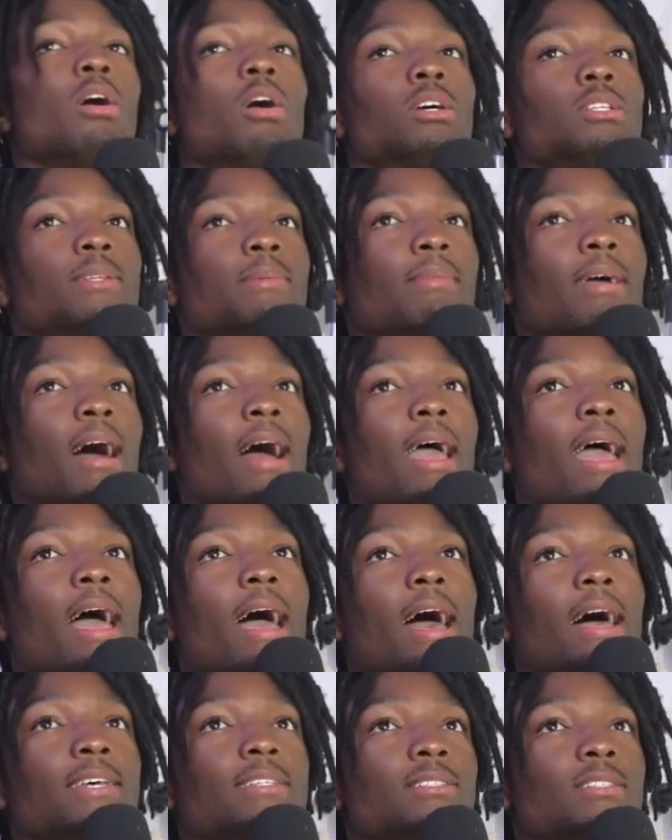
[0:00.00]
Some guy
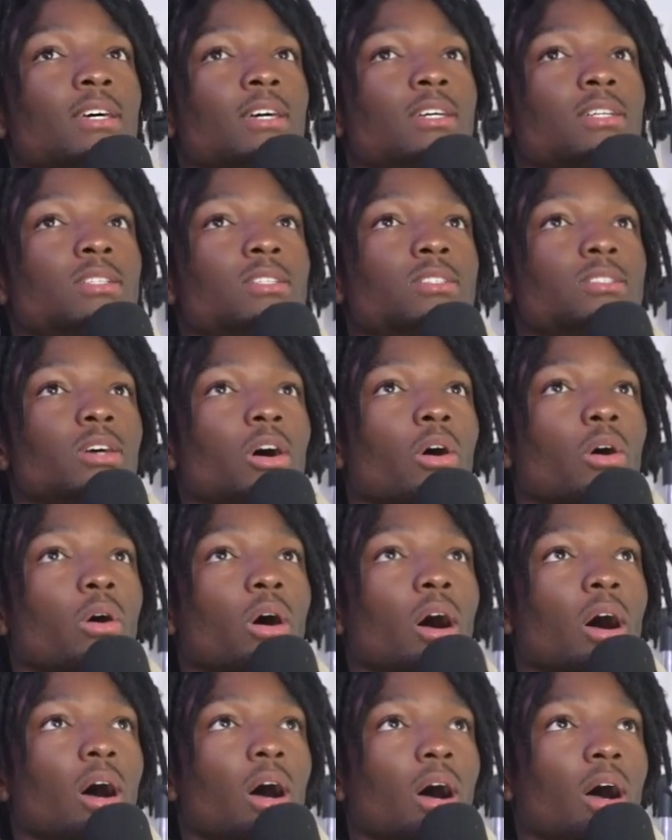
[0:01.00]
has.
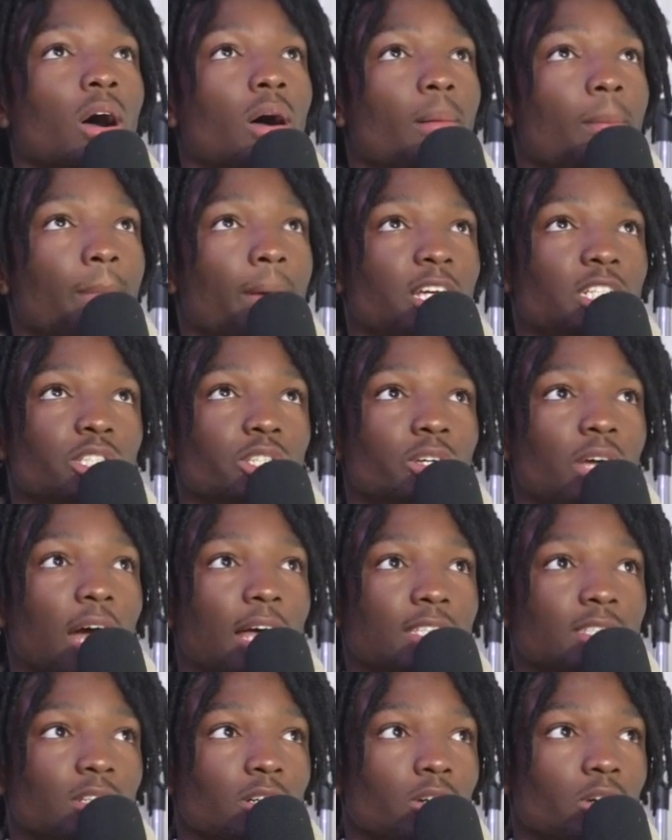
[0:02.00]
So make sure you
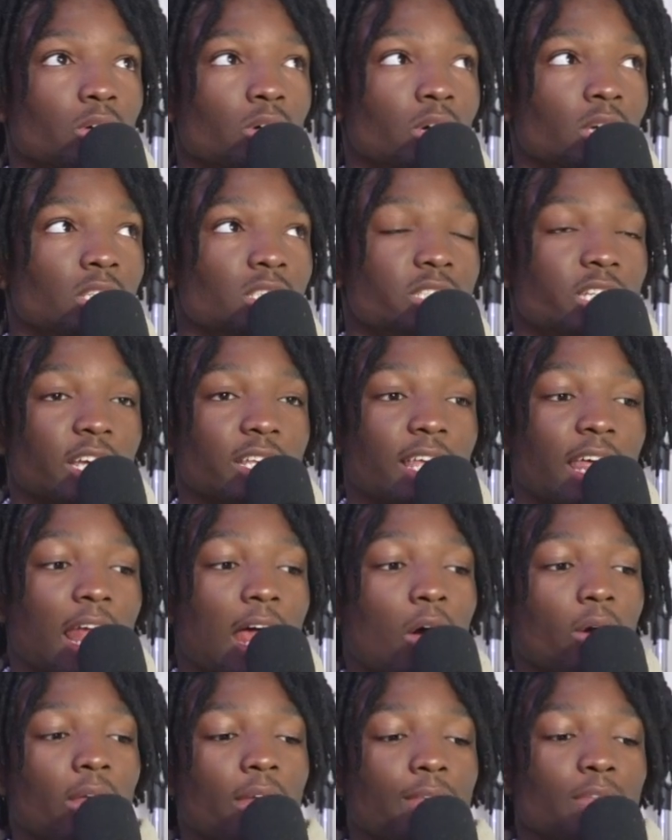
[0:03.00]
guys go check that
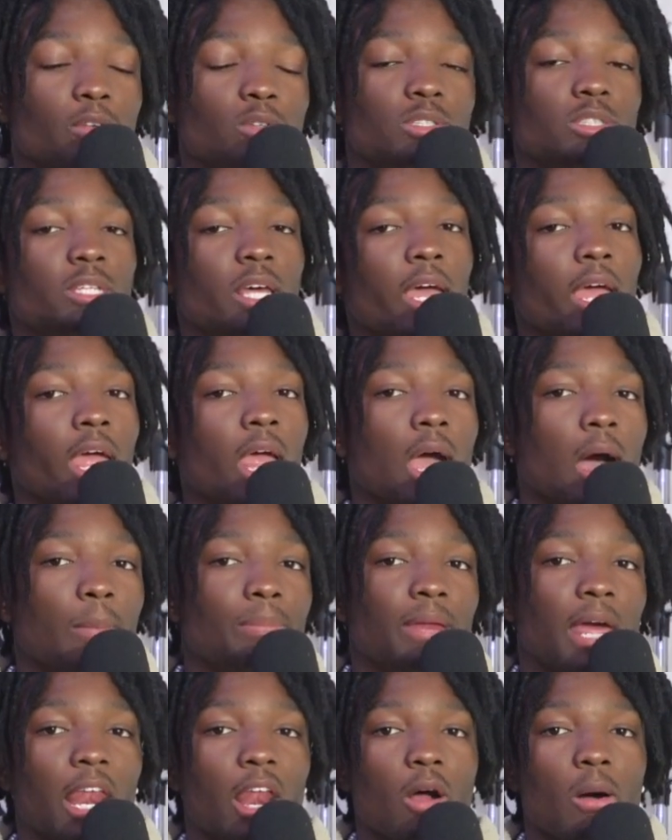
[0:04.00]
out. And if you stay
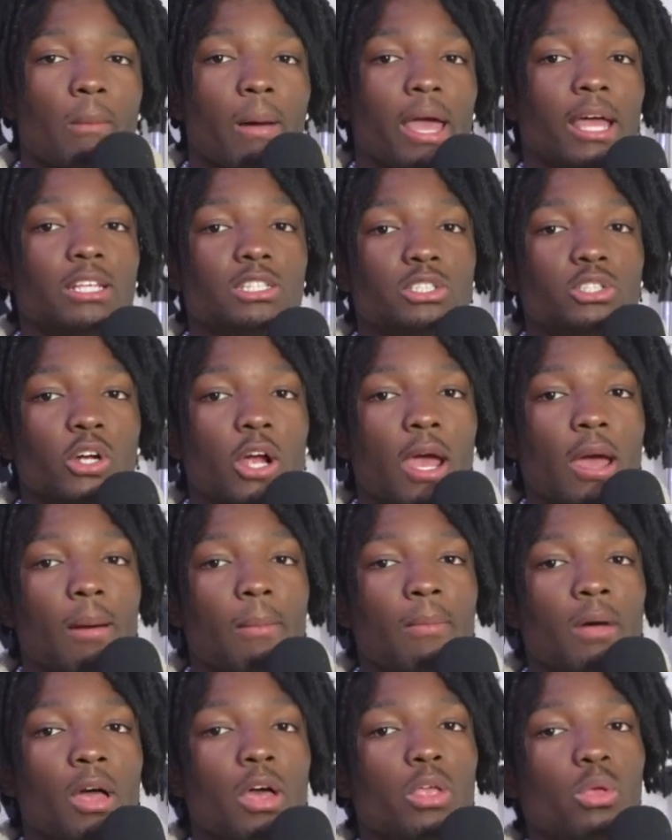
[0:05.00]
updated on my
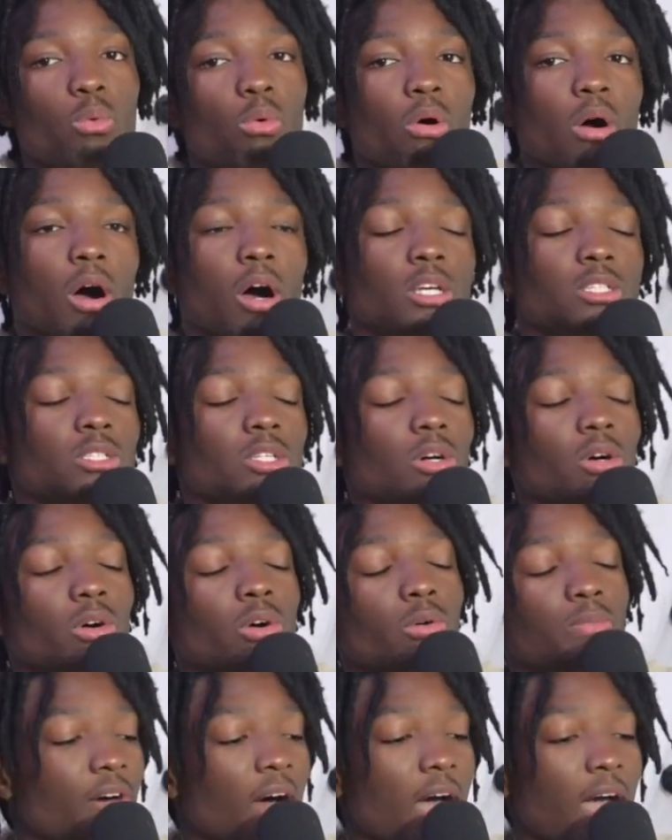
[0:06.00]
Instagram, you will
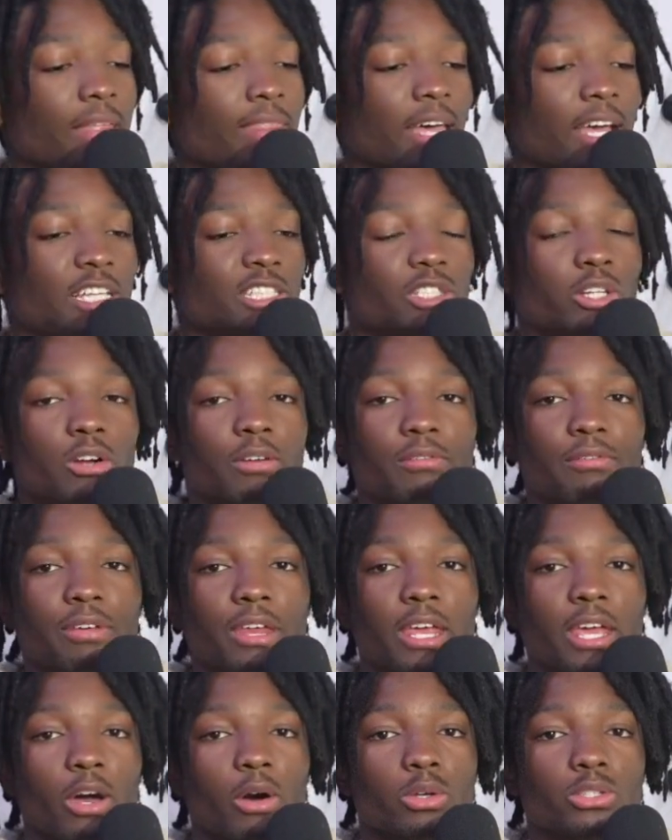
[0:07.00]
also find like certain
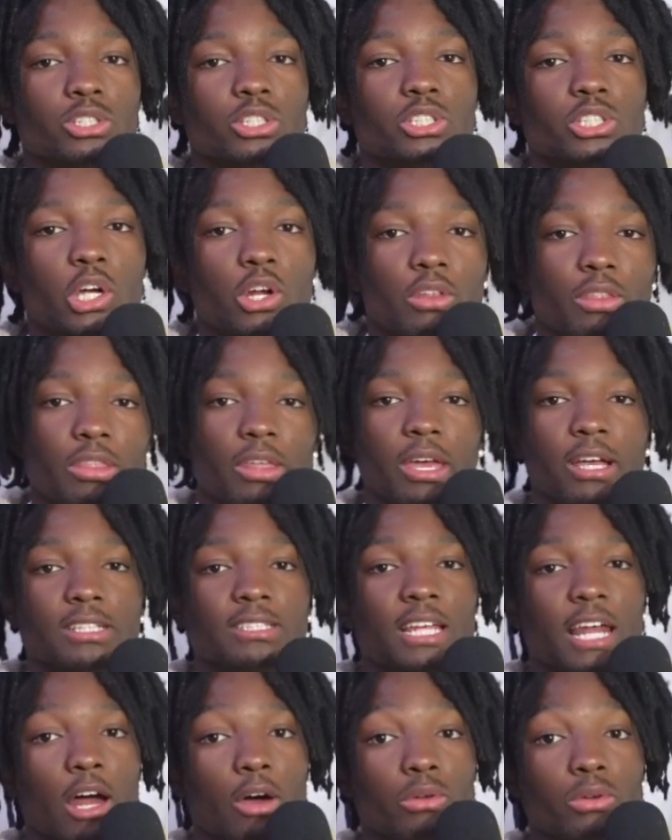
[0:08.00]
videos or certain
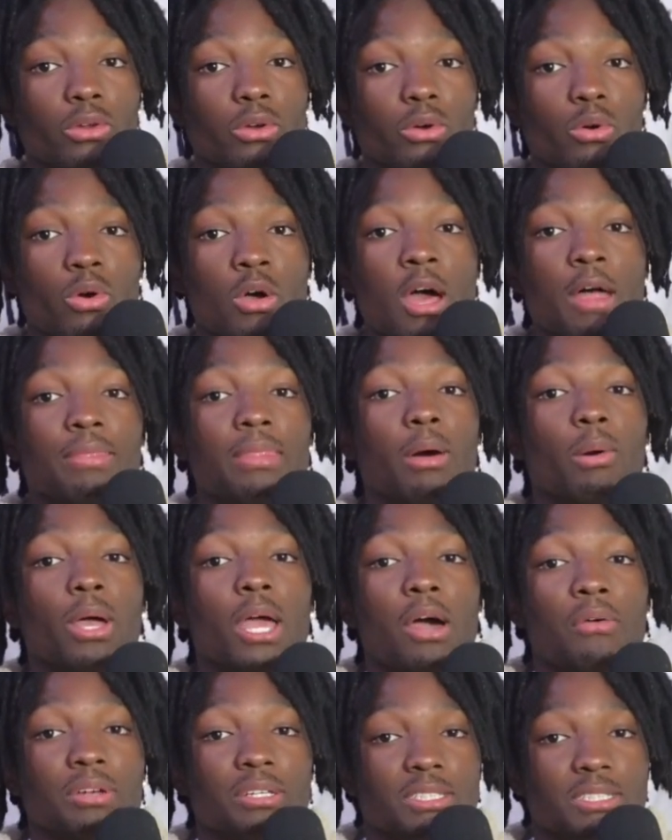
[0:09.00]
things that I'll do that will
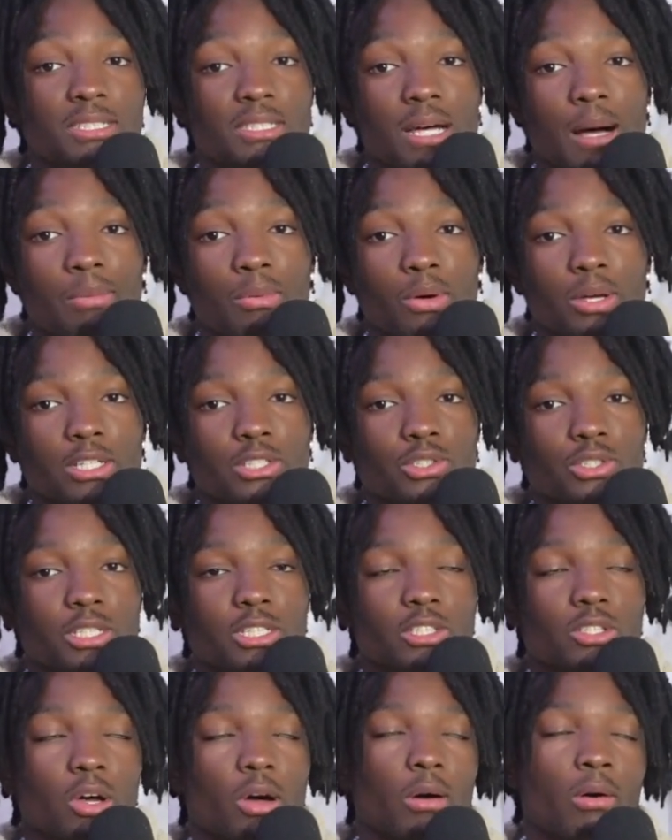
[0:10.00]
count as double entry.
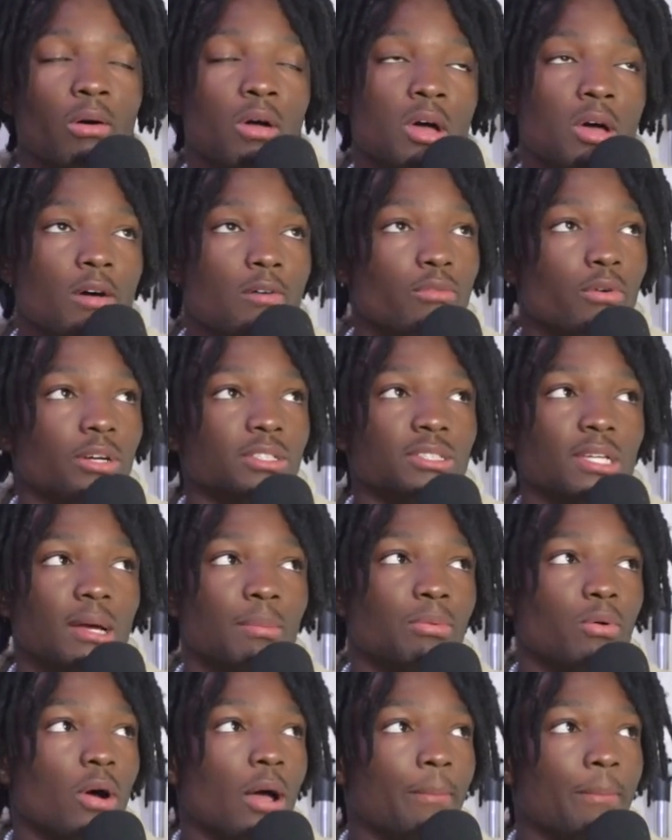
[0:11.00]
So, for
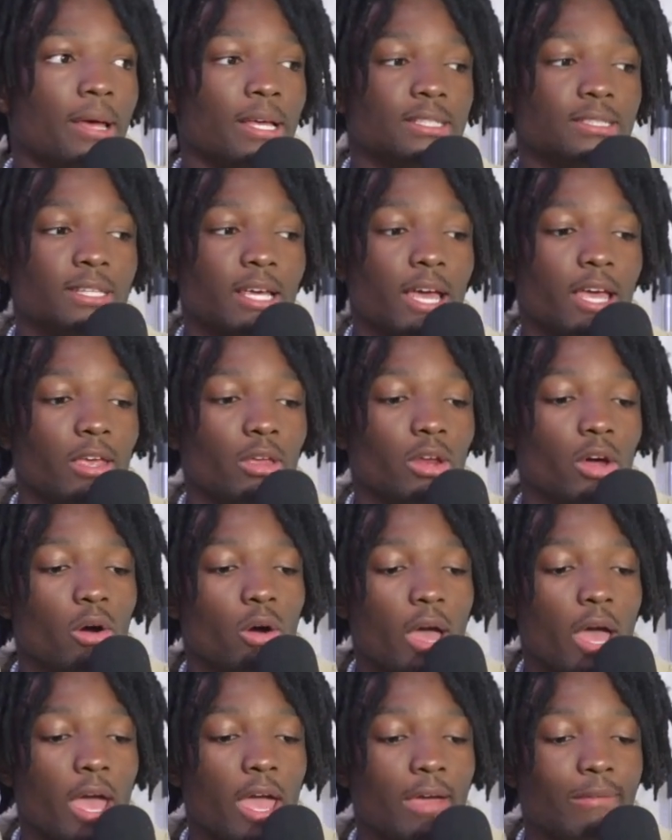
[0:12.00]
example, I may say, you know,
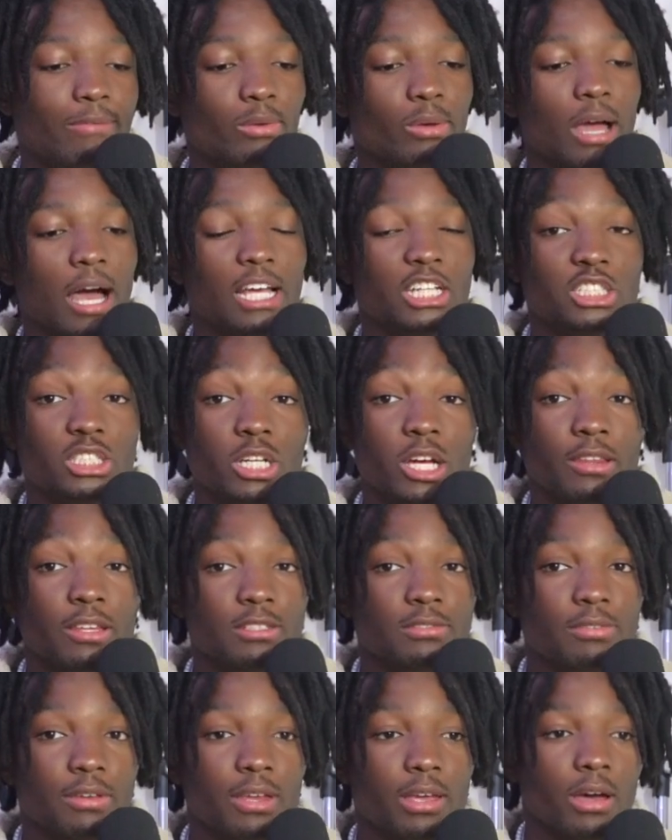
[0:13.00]
hey, if you guys share
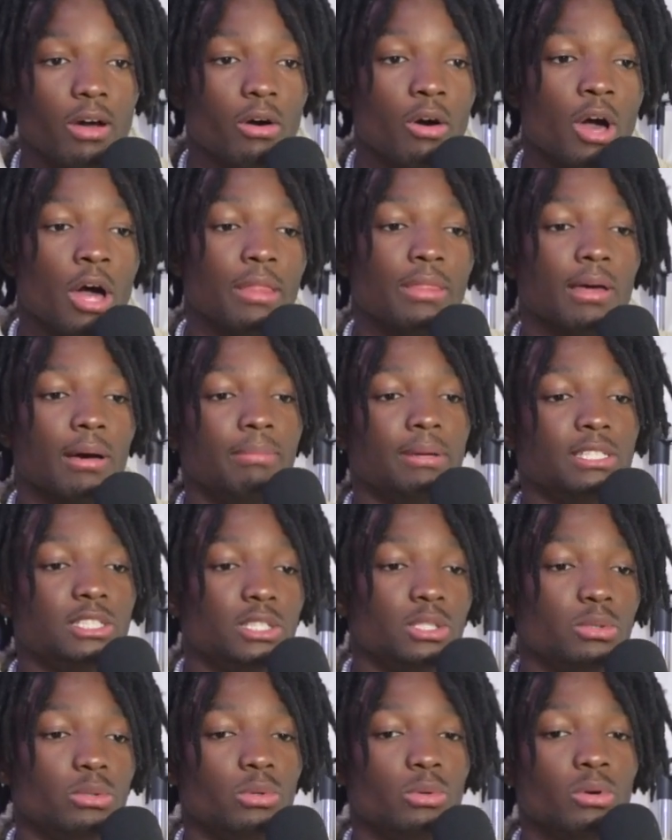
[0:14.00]
this video, there'll be
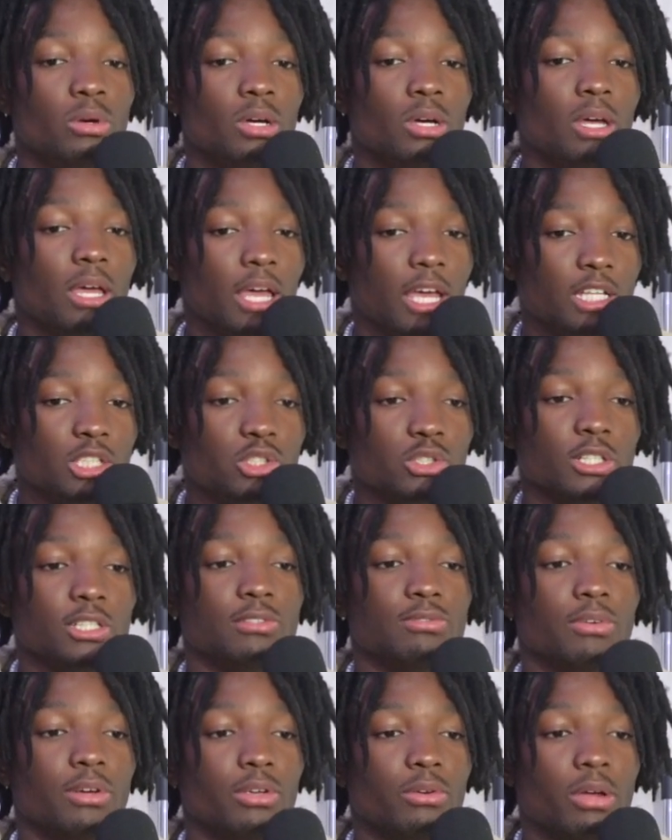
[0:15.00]
two entries
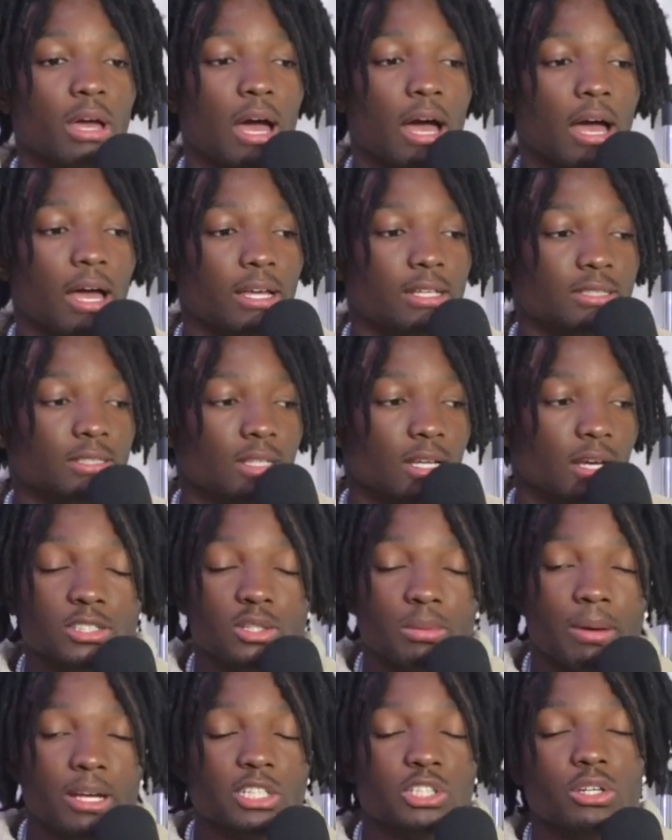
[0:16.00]
for you guys.
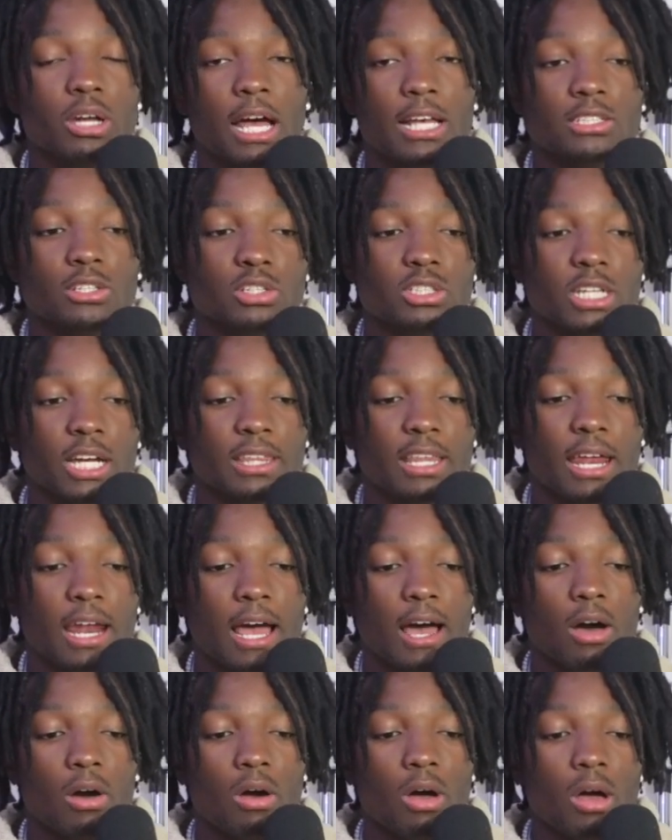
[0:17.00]
So make sure you guys go check that
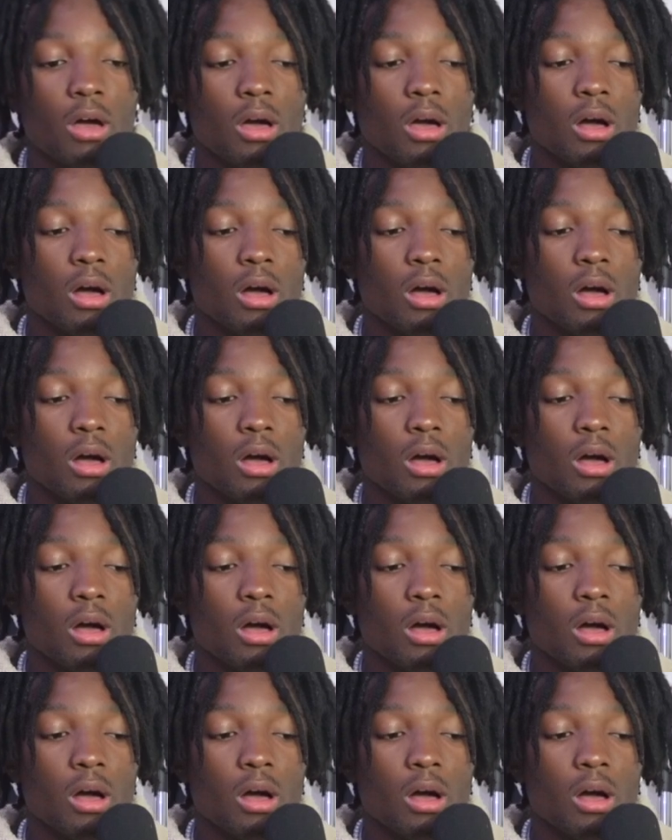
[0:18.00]
out.